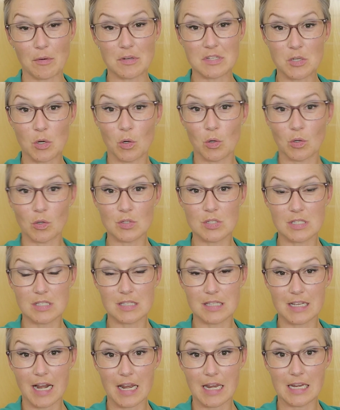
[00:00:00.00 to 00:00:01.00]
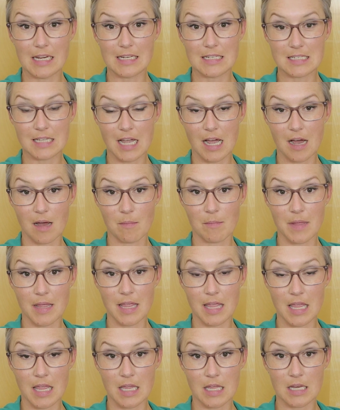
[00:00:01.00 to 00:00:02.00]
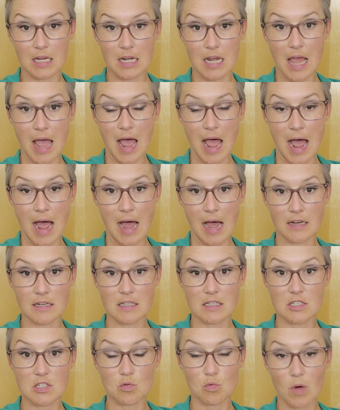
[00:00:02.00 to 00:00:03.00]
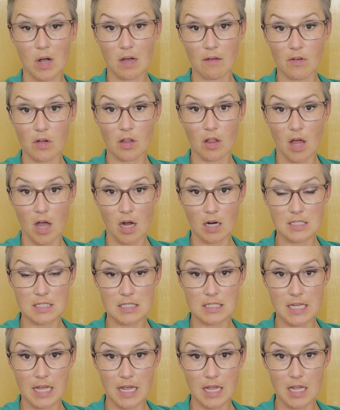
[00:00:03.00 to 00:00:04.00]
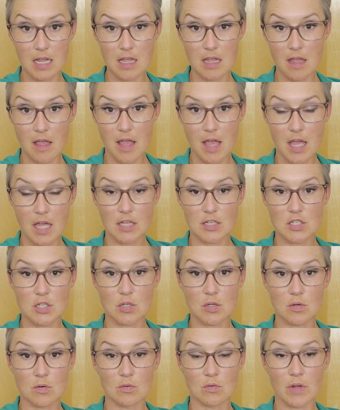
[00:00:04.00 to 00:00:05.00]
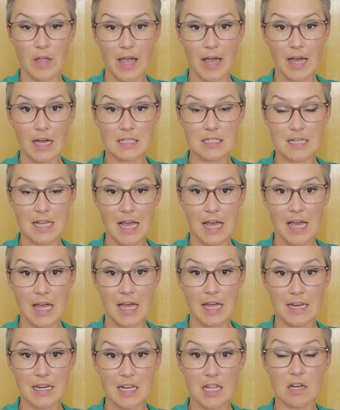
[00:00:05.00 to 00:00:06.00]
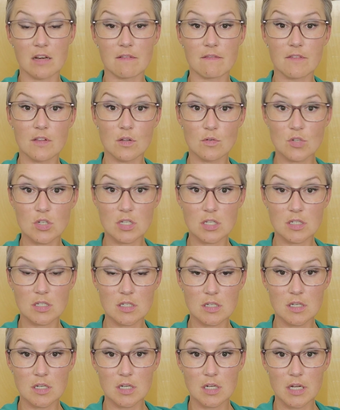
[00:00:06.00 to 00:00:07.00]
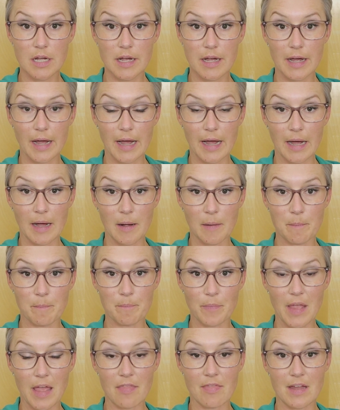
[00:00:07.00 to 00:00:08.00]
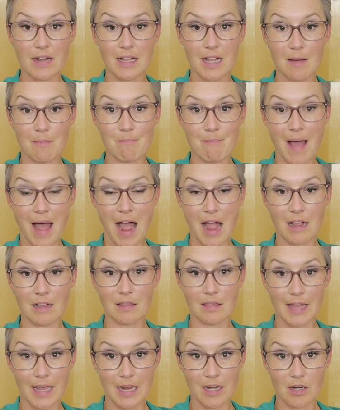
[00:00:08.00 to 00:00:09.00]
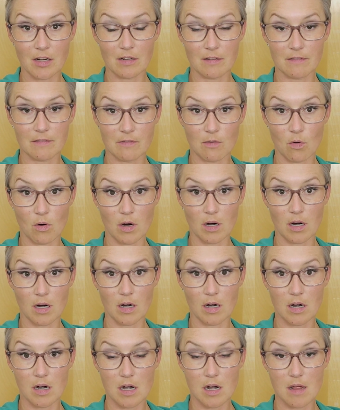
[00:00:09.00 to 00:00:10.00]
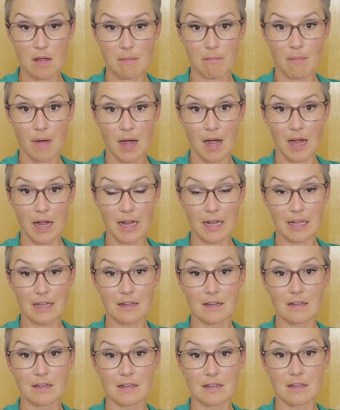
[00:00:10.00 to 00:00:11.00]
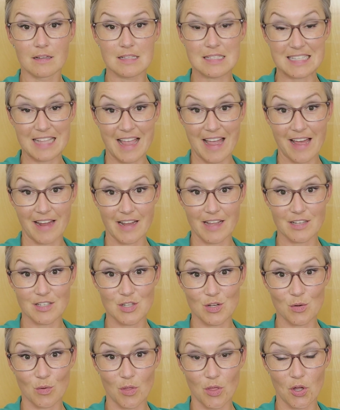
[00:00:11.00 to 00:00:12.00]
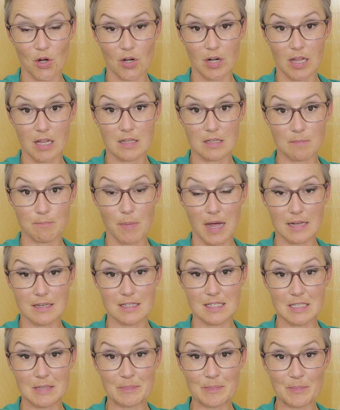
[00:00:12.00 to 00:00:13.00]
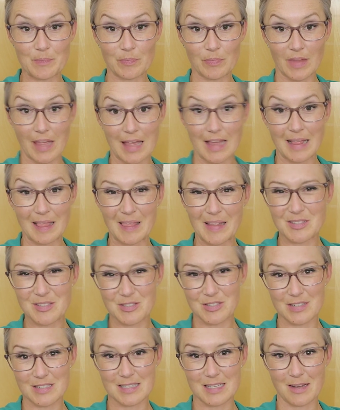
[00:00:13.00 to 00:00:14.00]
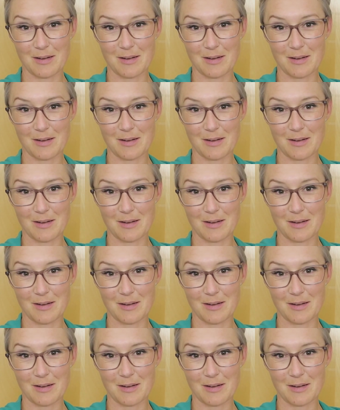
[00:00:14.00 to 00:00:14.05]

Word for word: was told that I needed to come in at twelve o'clock today to get an infusion um, and then come back later for my scan at two thirty, but let's just